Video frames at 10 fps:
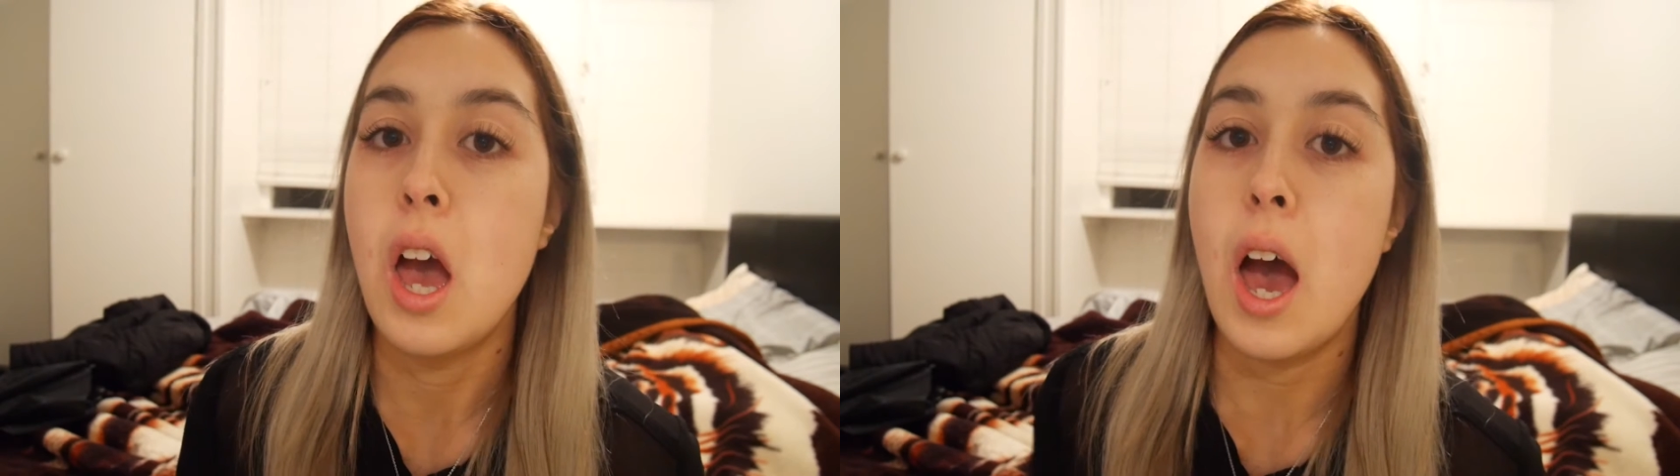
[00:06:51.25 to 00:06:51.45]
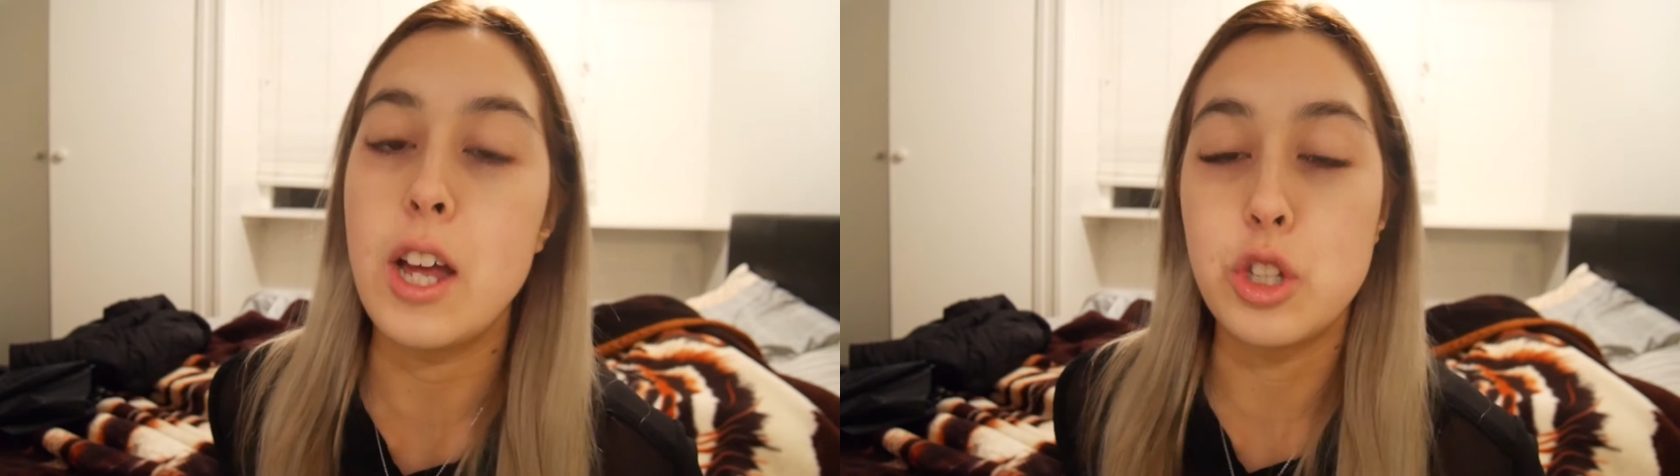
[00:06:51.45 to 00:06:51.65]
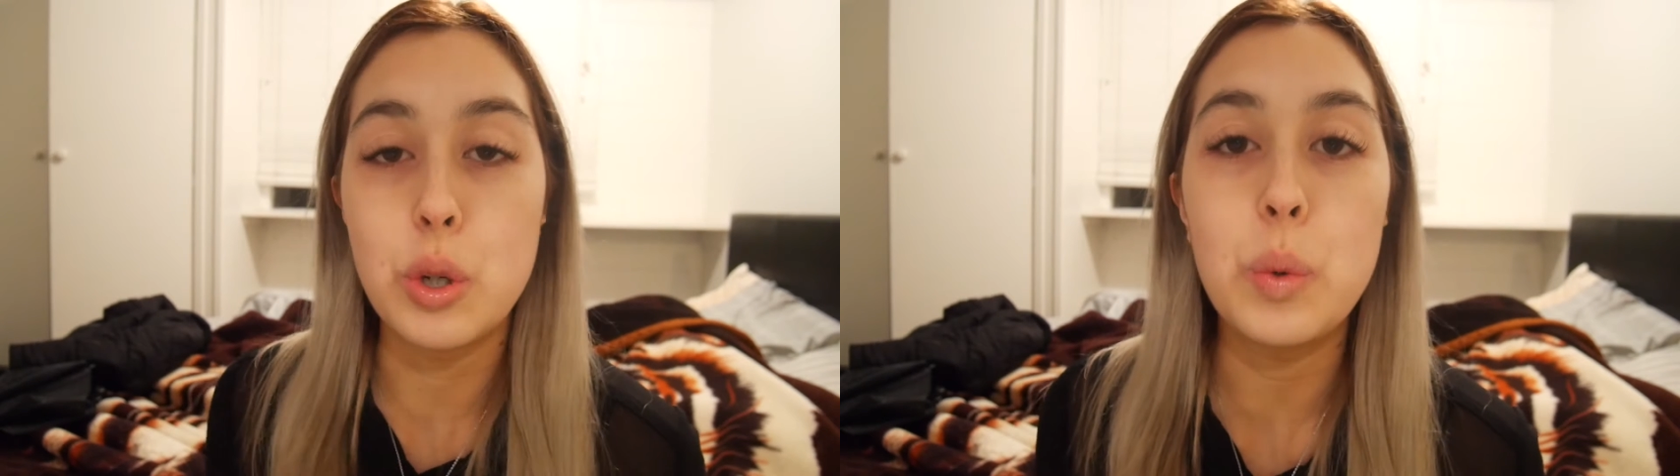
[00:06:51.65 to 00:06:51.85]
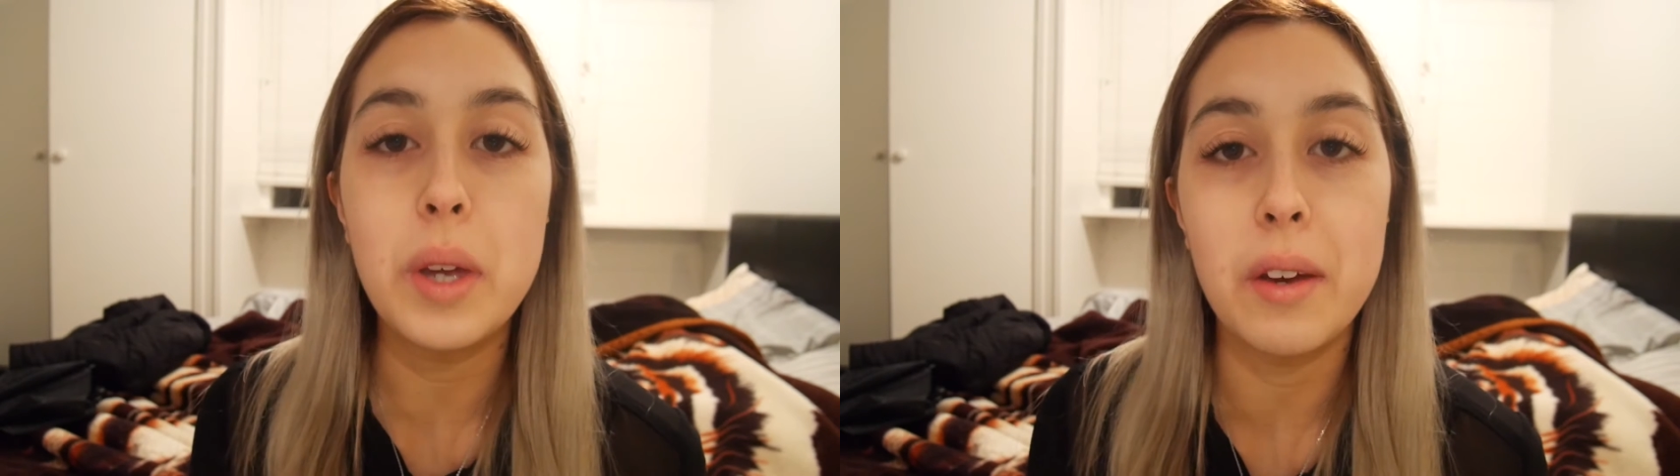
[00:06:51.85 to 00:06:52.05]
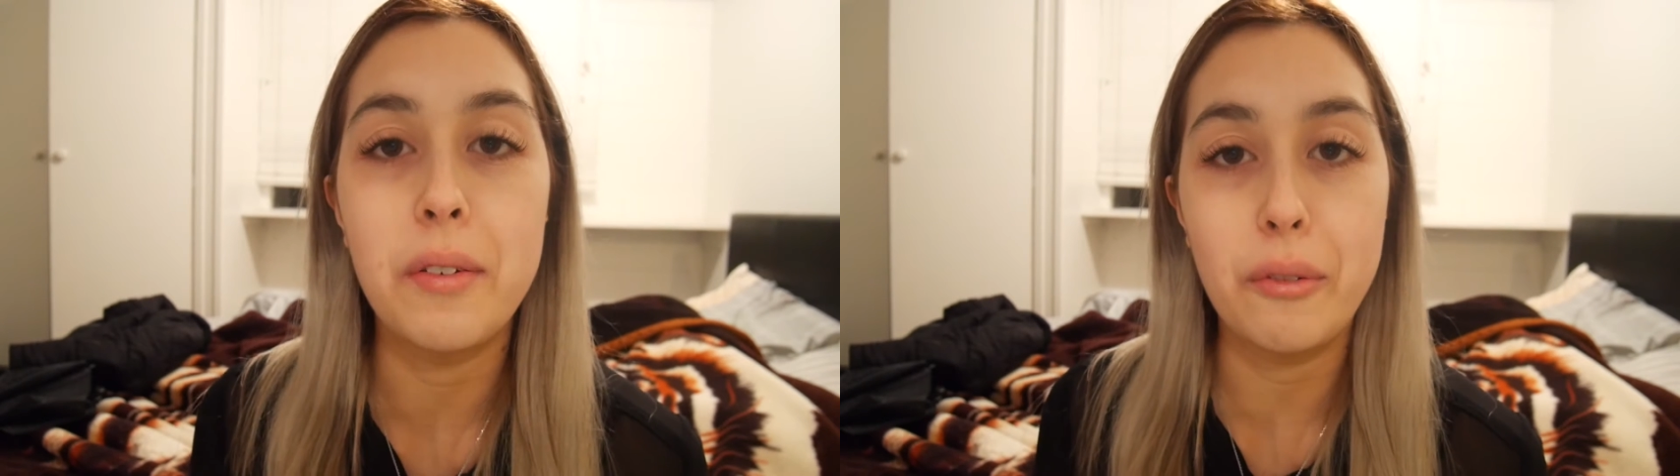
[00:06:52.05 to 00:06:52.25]
I do
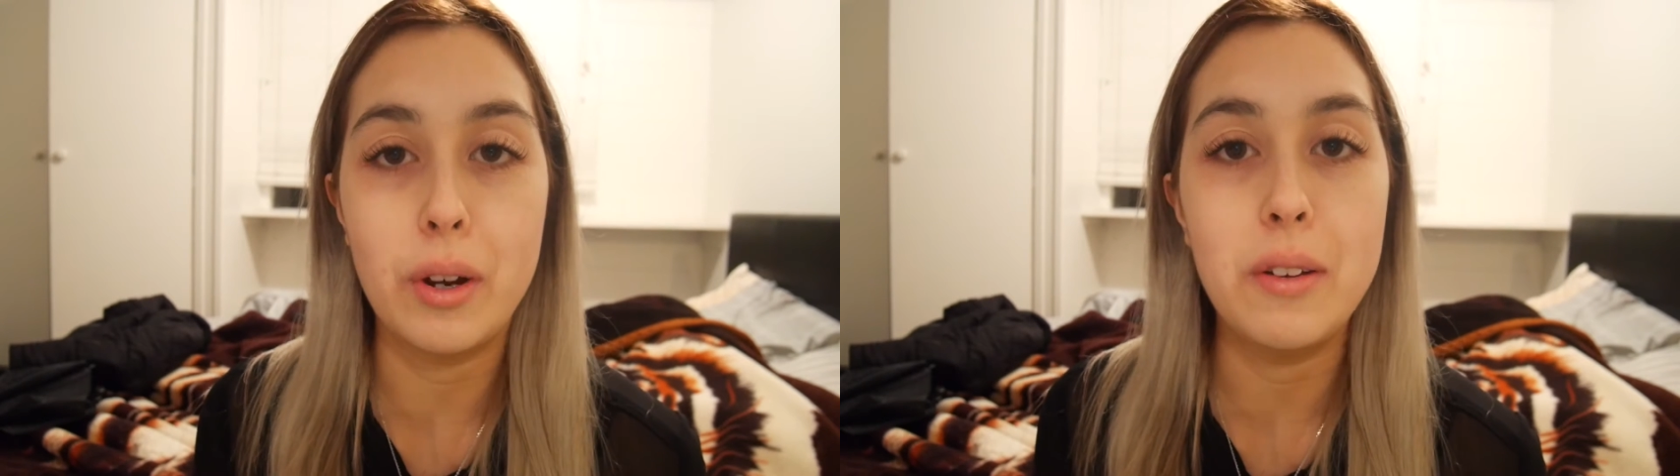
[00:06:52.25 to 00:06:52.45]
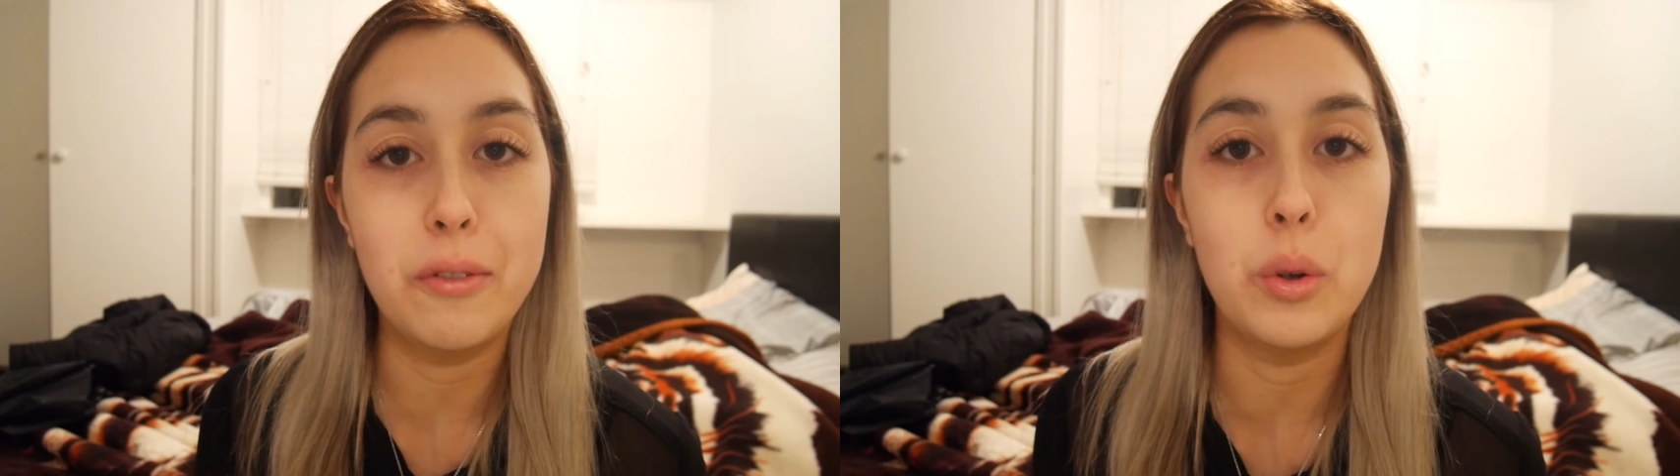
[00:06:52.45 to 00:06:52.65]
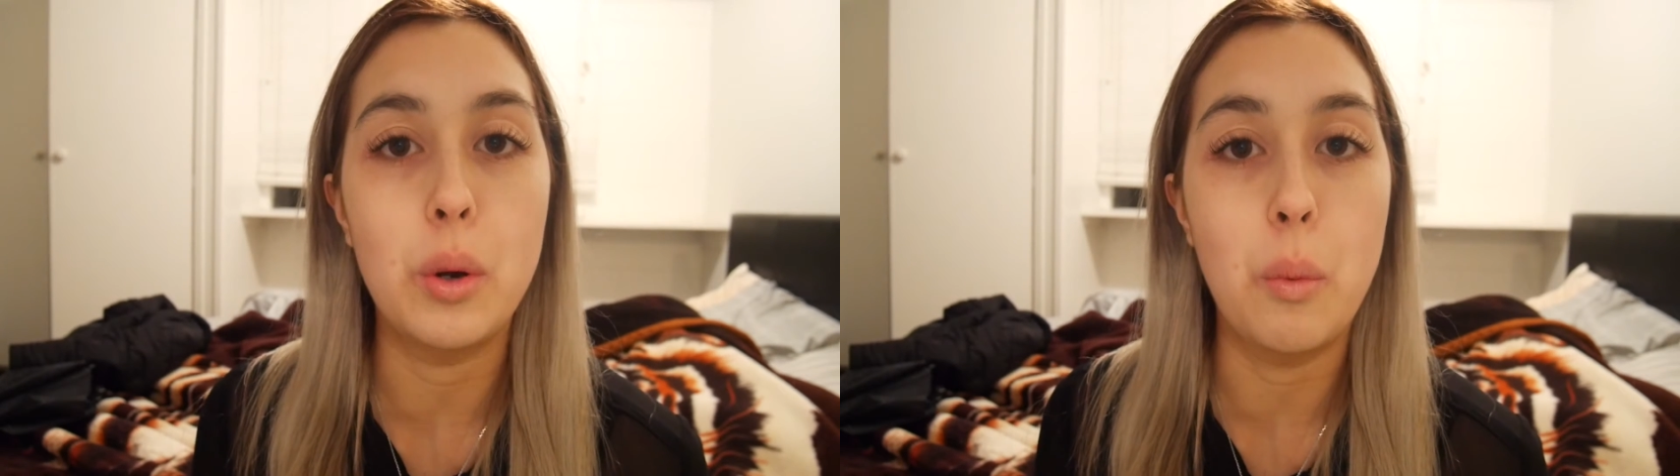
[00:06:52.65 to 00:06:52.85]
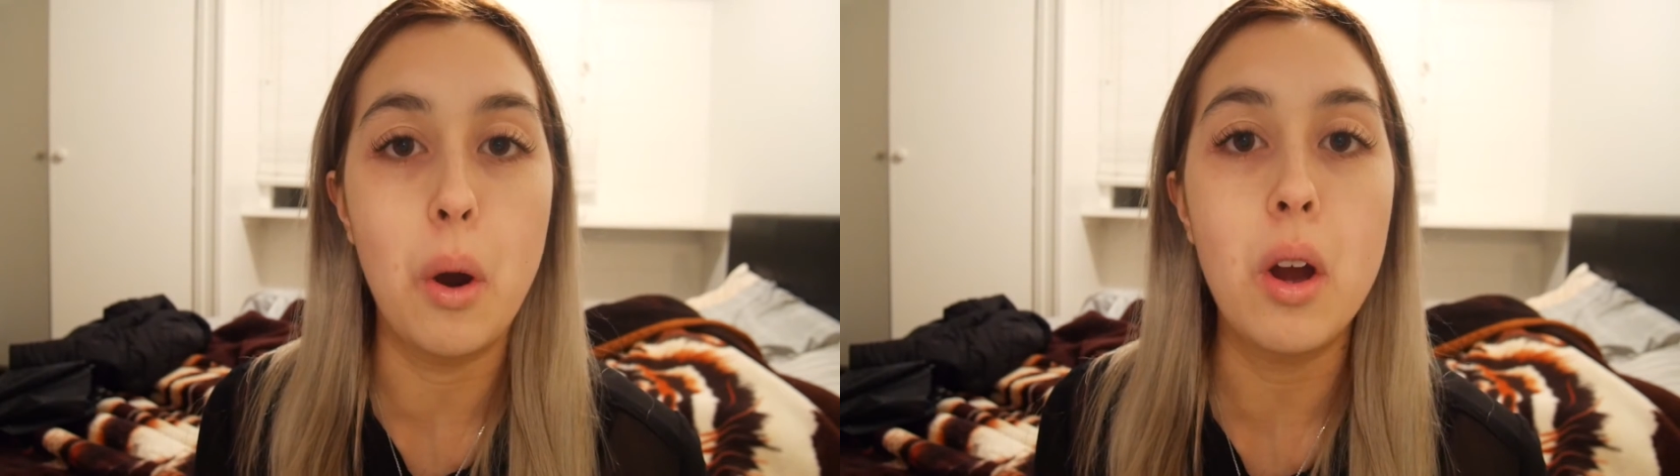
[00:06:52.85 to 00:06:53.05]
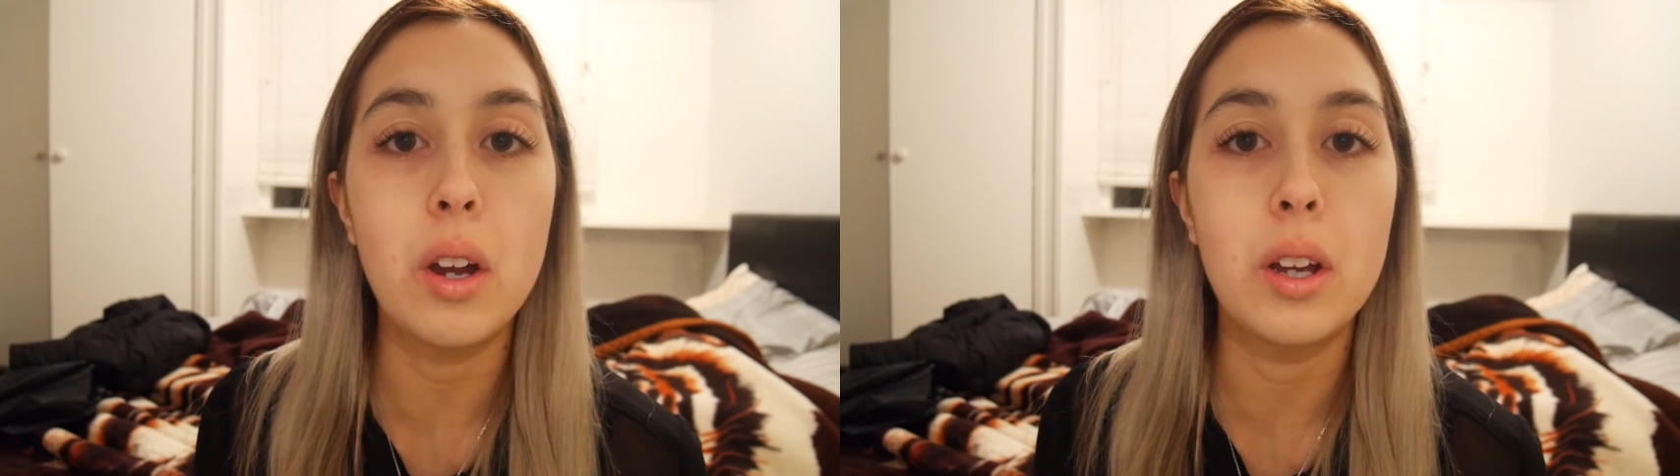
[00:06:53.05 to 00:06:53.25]
get free food at
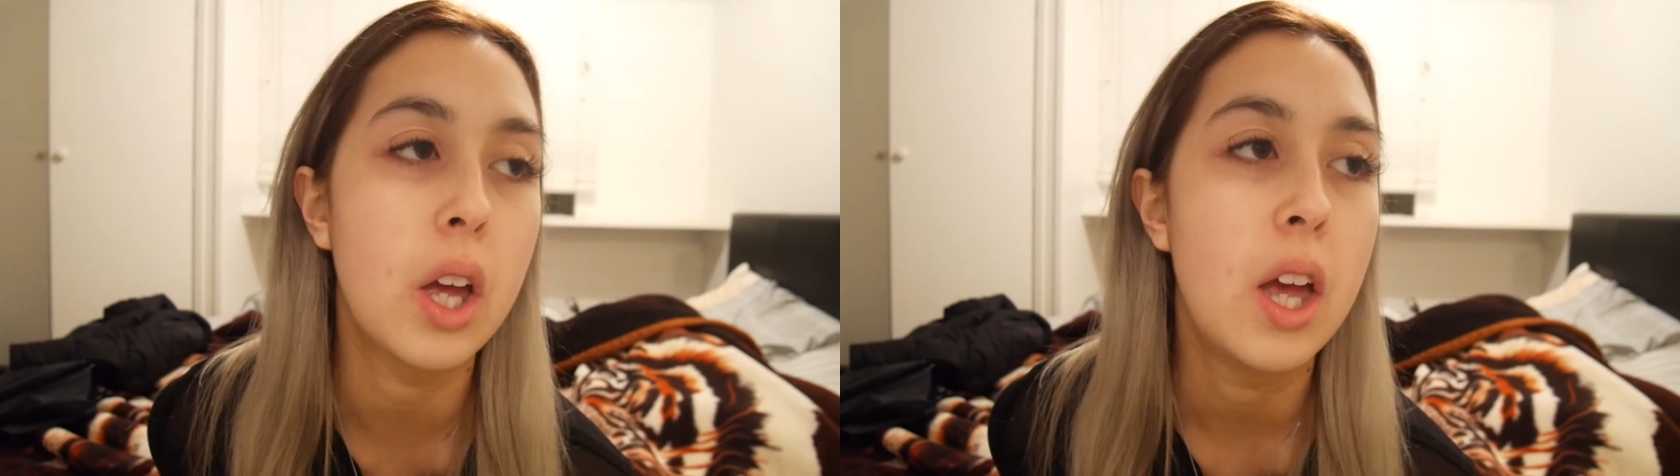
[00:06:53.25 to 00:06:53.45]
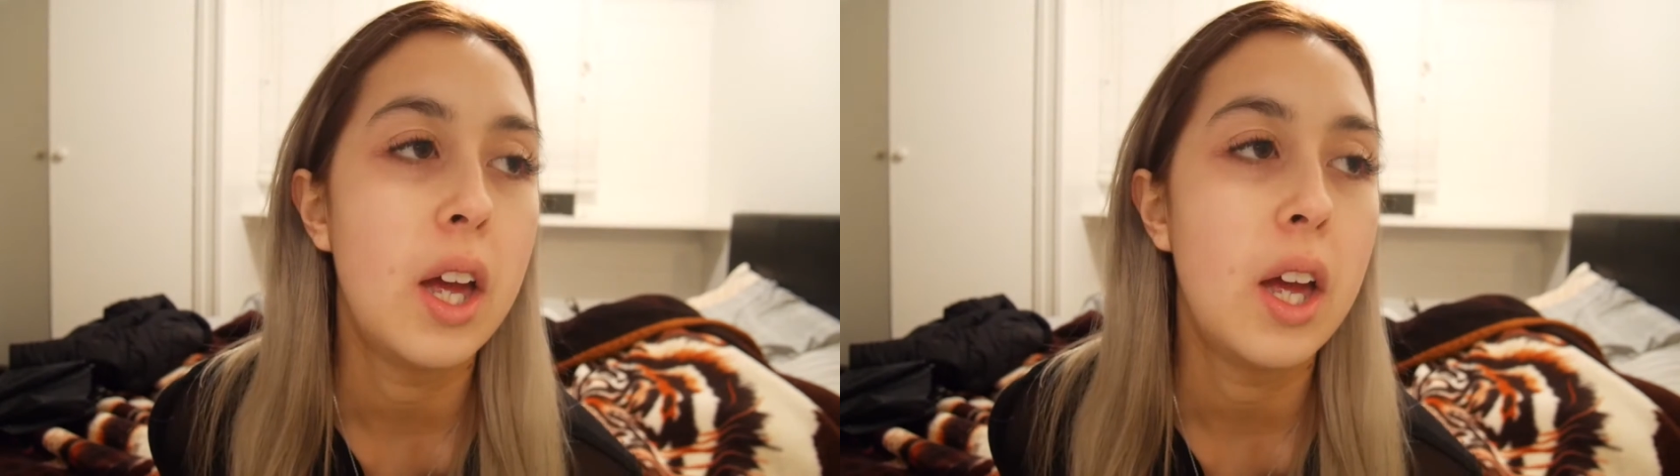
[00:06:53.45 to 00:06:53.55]
work.